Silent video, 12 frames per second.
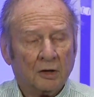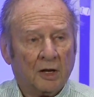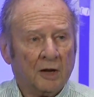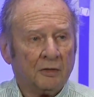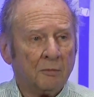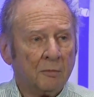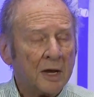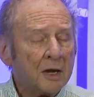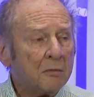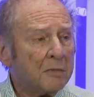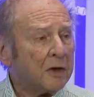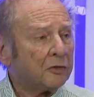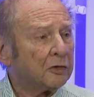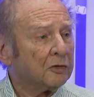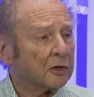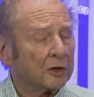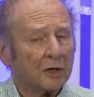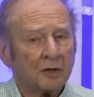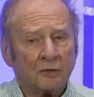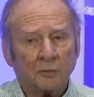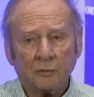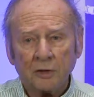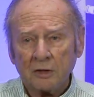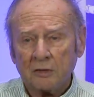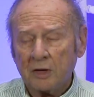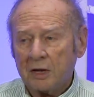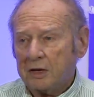And the main message I'd like to bring you